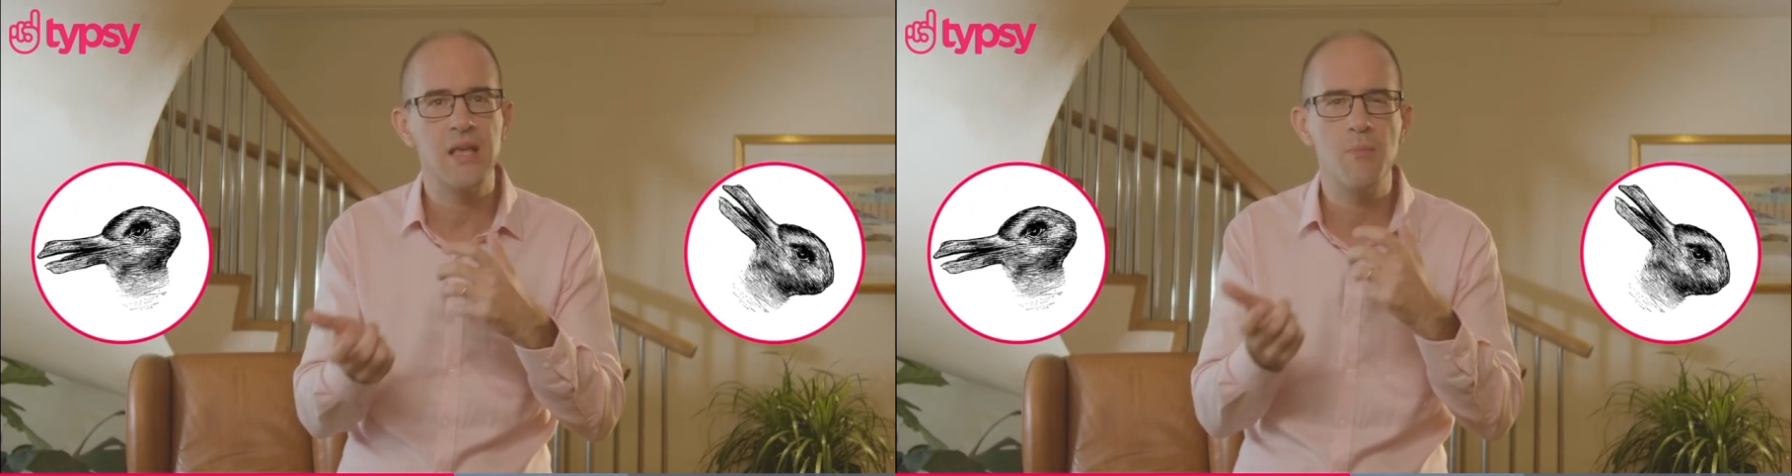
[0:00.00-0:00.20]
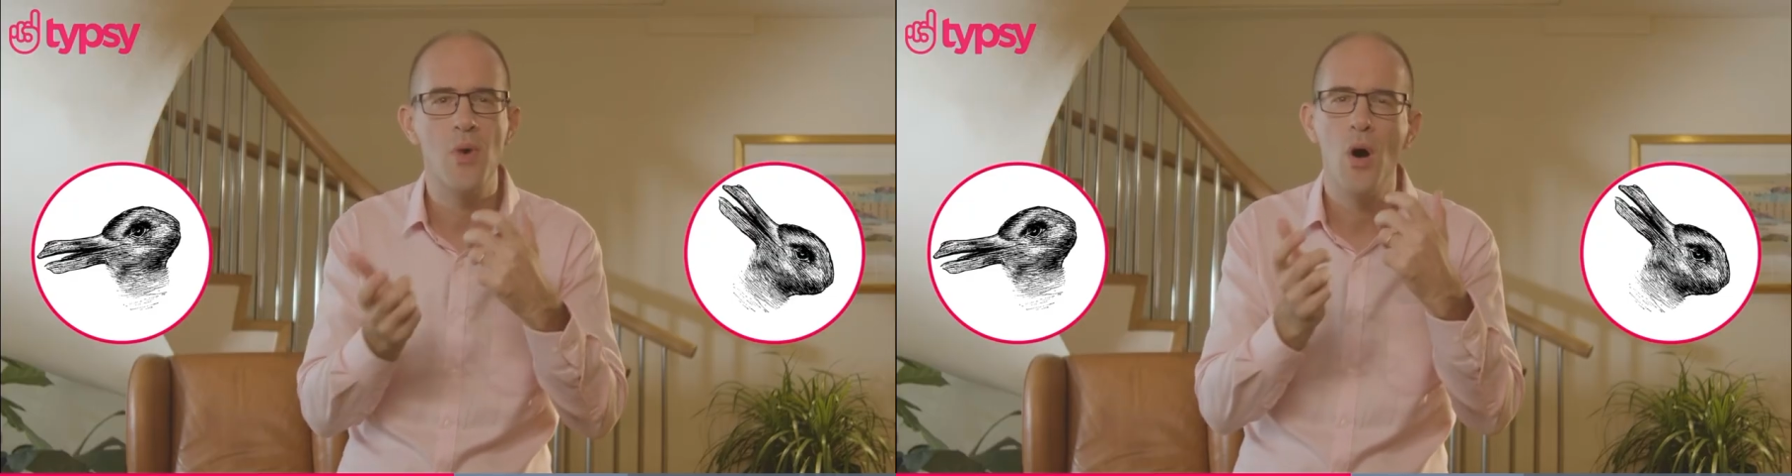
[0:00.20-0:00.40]

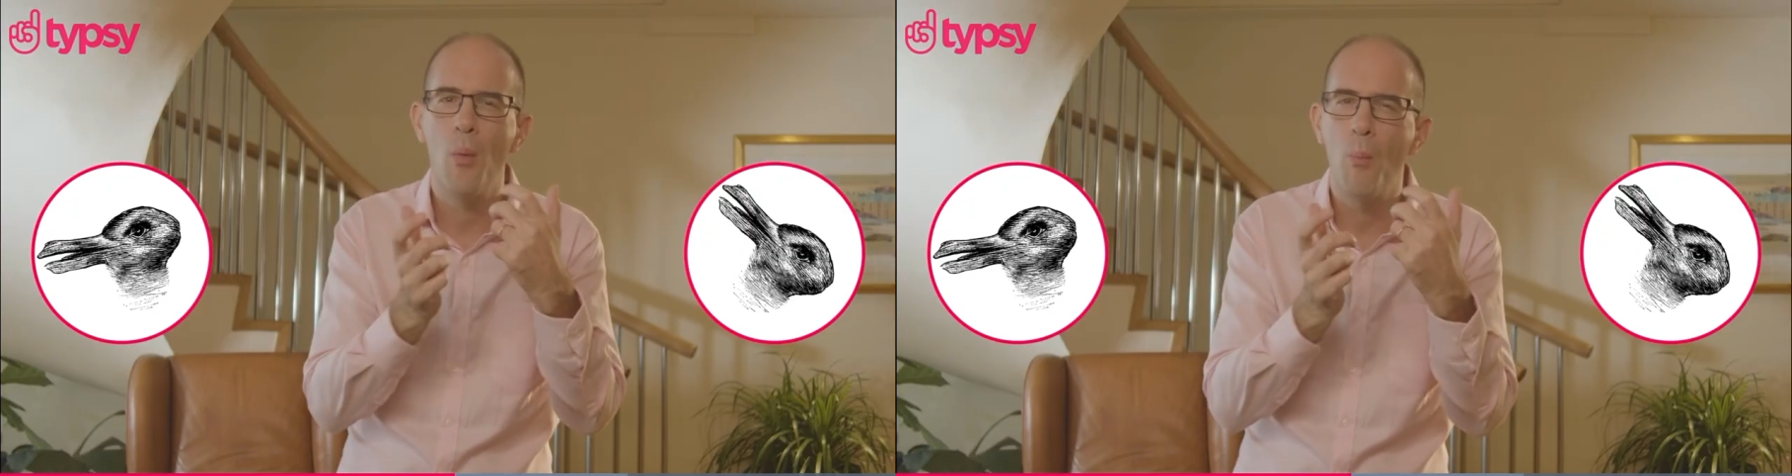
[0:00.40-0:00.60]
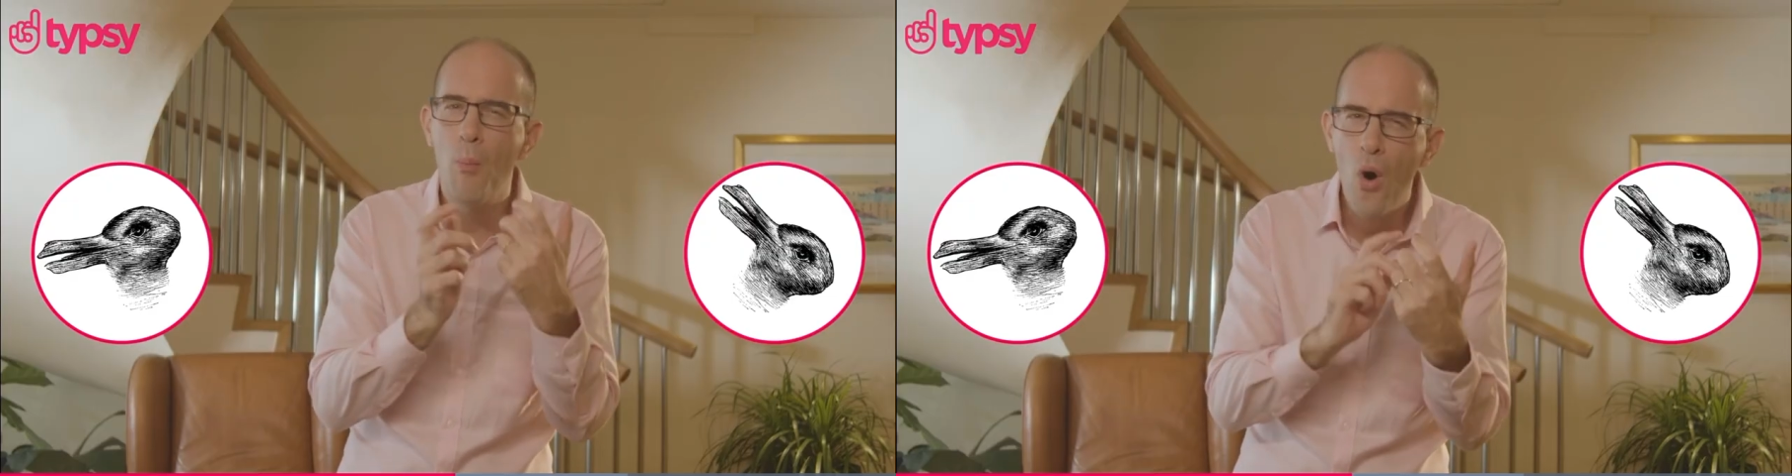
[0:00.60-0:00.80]
seem
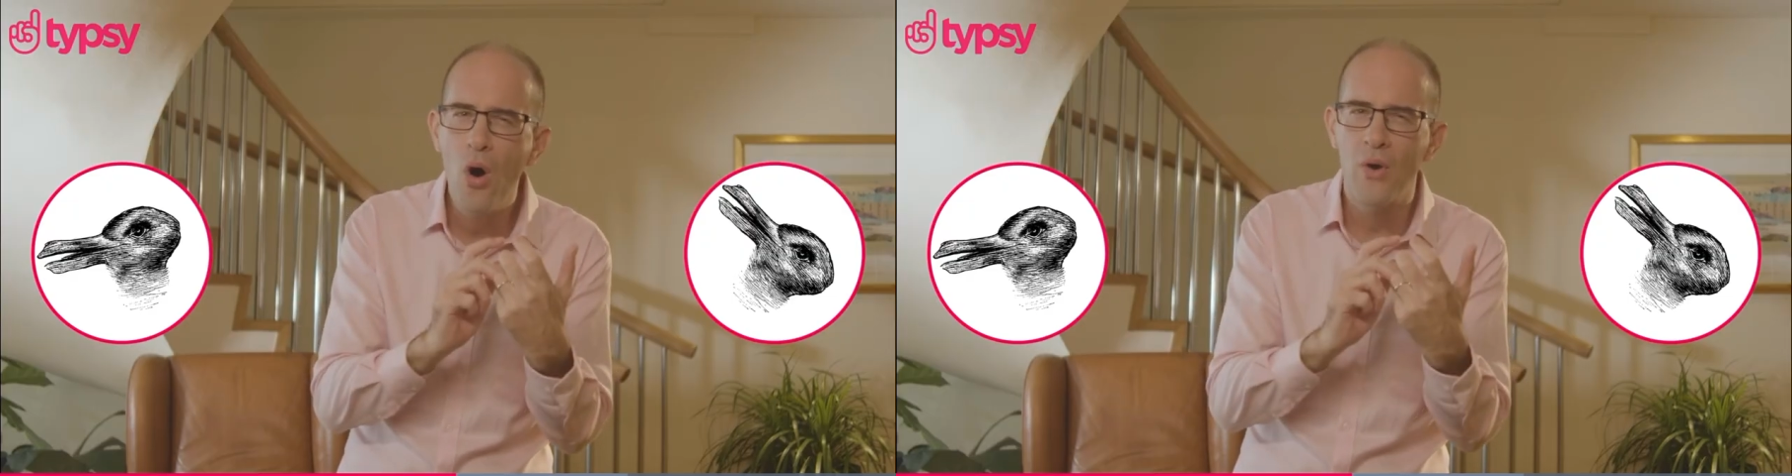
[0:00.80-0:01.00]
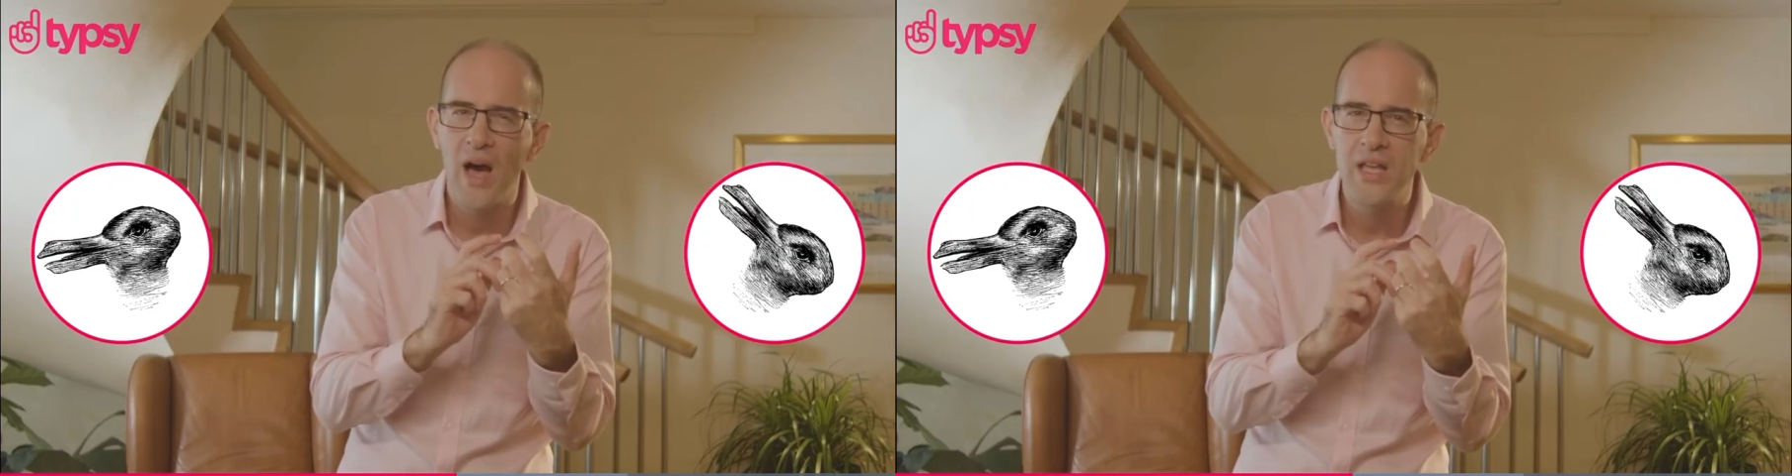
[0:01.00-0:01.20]

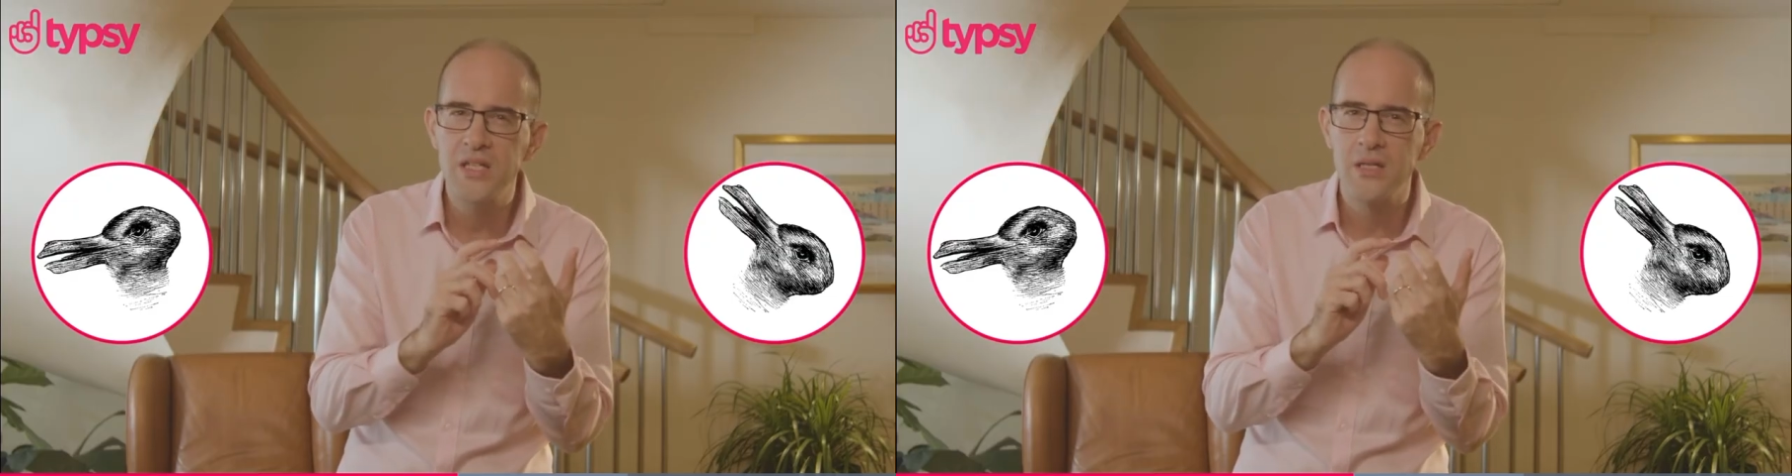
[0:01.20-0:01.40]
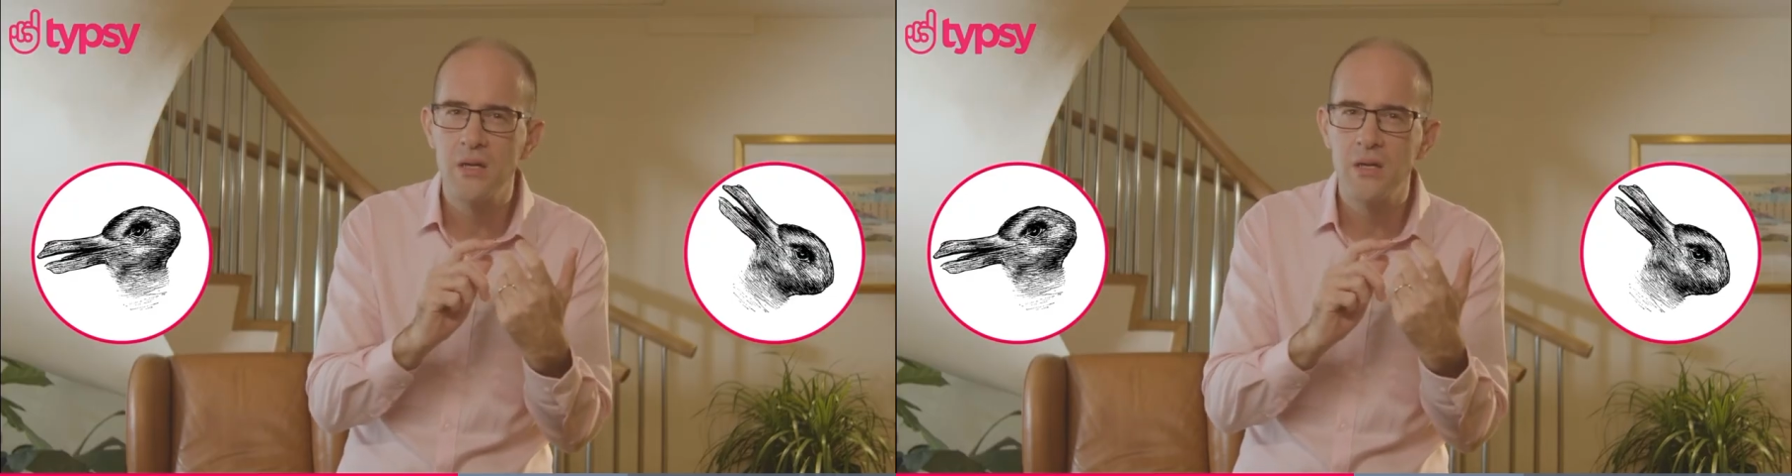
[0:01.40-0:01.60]
more right